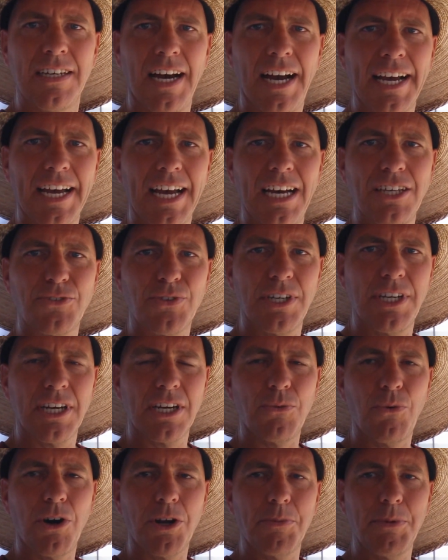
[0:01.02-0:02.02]
Hi guys,
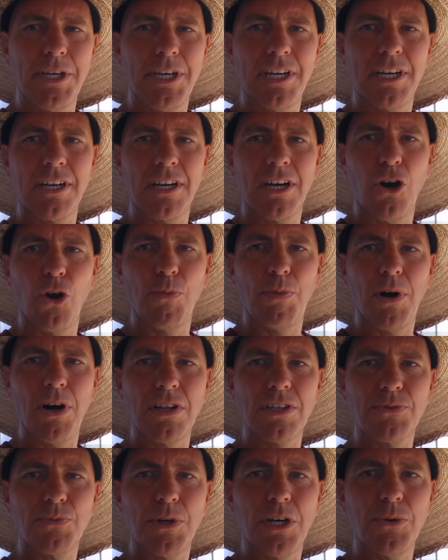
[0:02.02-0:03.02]
Redneck Wannabe here. Hope
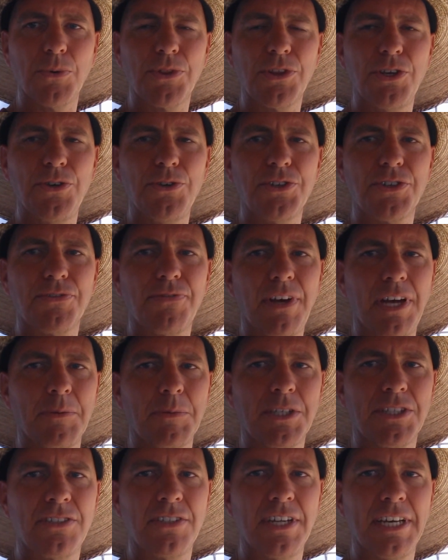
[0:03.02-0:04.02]
all is well with you and your
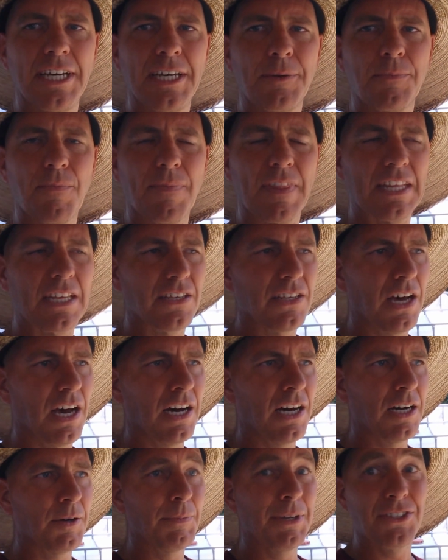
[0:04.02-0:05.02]
family today.
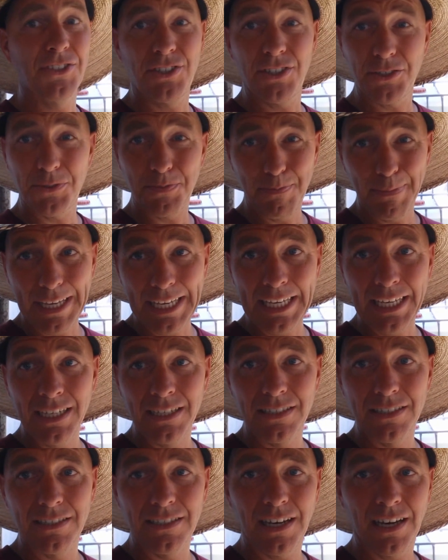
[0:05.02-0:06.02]
It's just me.
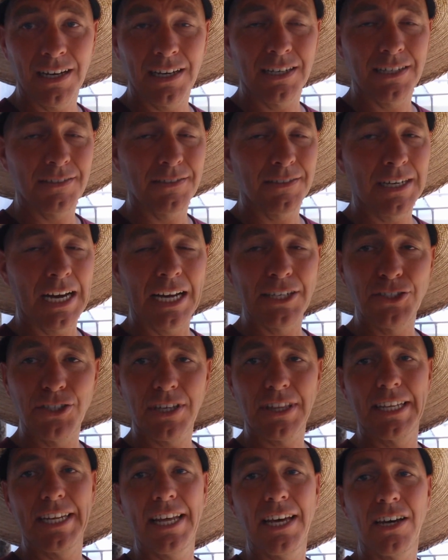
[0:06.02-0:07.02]
I
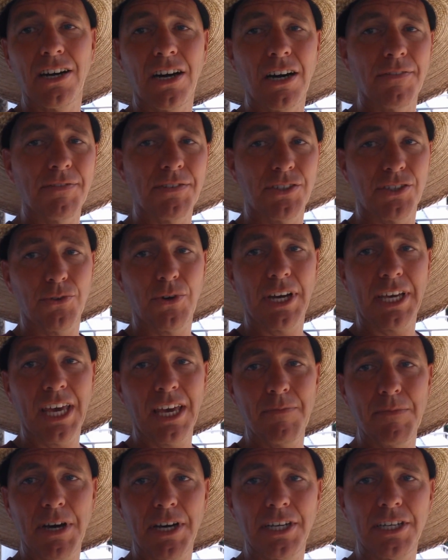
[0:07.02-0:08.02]
took the day off, so I
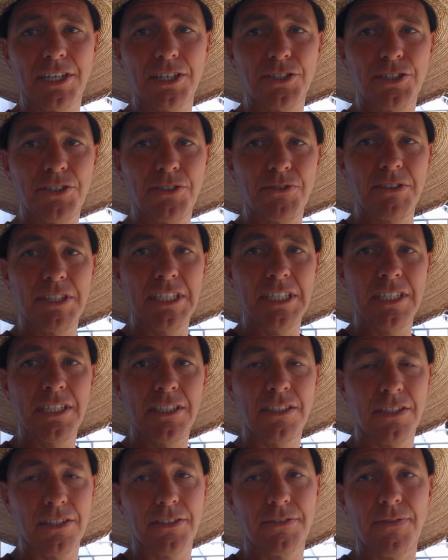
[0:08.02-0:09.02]
came out here to
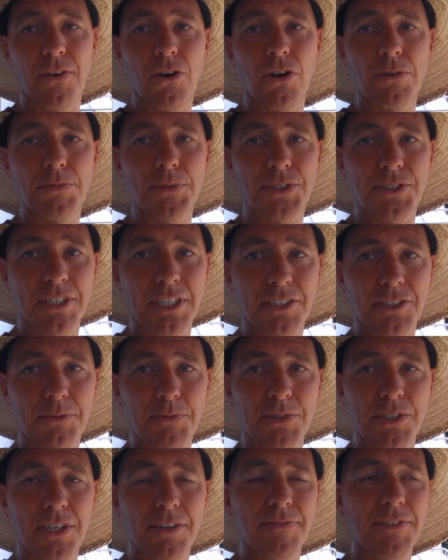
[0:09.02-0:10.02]
the farm just to get
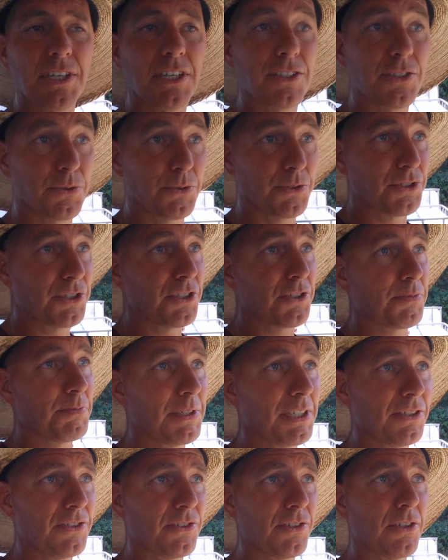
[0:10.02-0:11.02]
some stuff done. So it's just
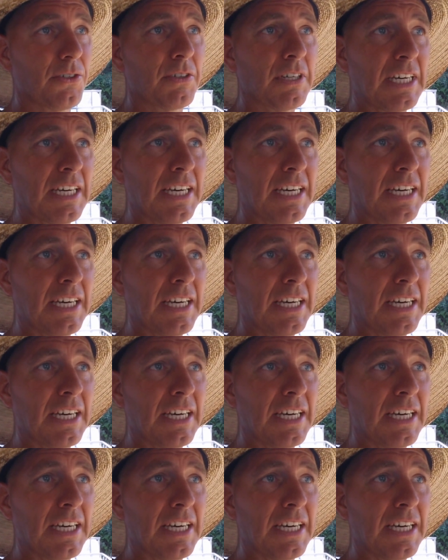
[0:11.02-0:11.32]
me. So